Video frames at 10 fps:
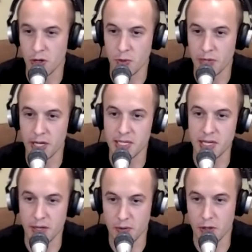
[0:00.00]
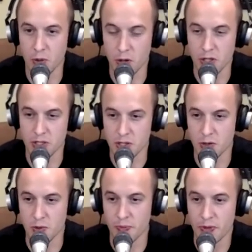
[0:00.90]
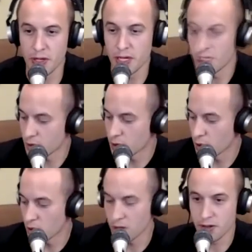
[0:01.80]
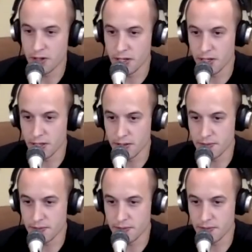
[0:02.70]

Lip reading: OBS, I'll hit record on Zoom, hit record on the